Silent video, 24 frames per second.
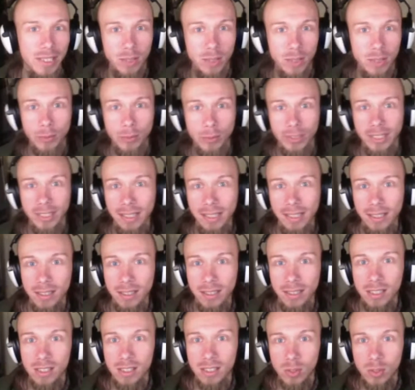you'll find
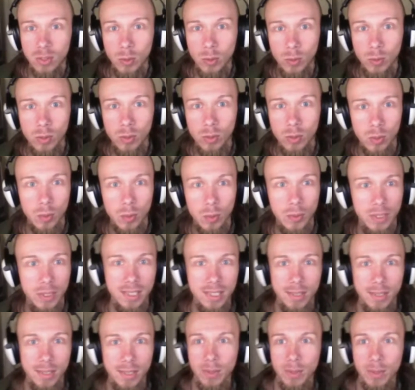links to stories that
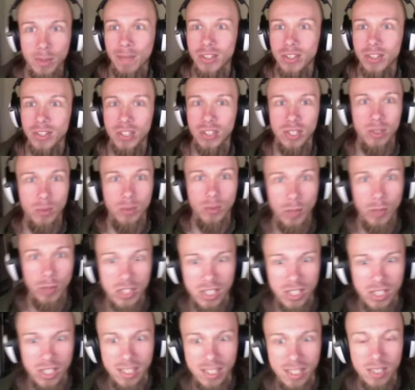we mentioned,
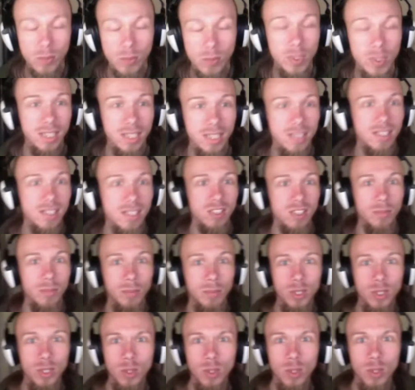which this week is some
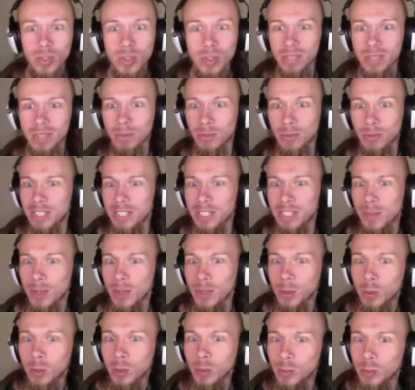news, some of which is a bit
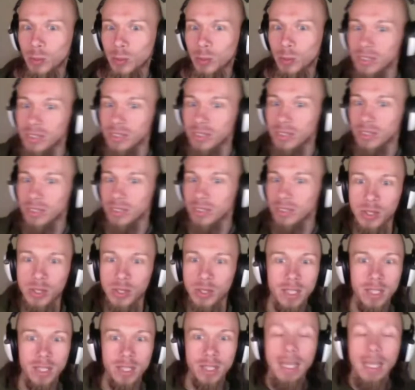old, we didn't do a show last
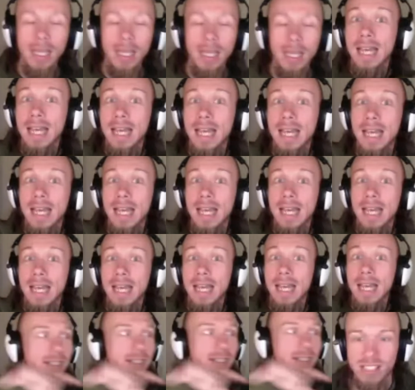week, and
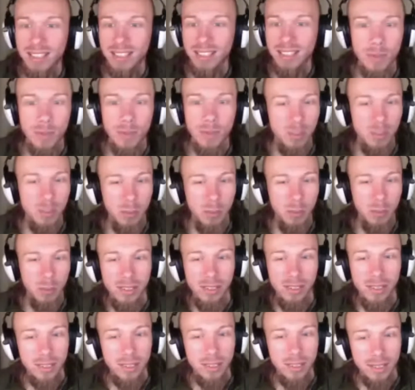there's a little bit of
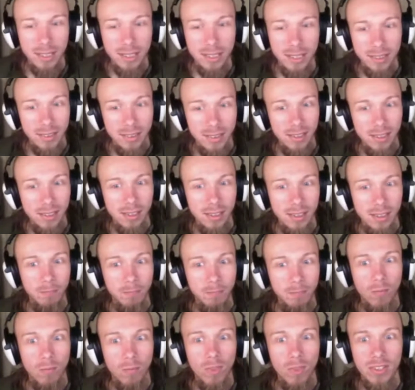Plunder, and yeah.
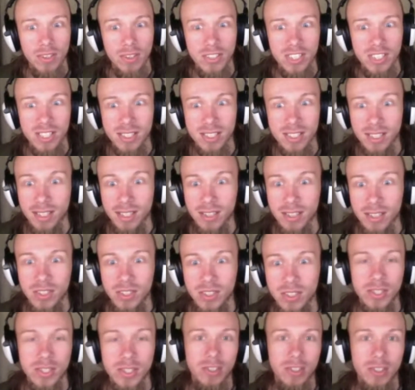So let's get into it,
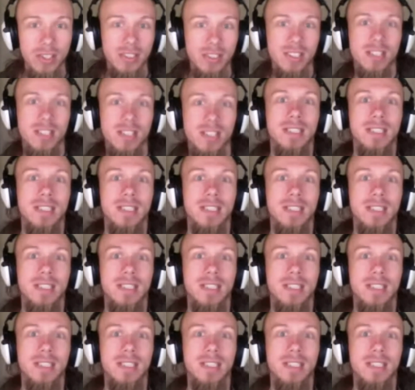Scott.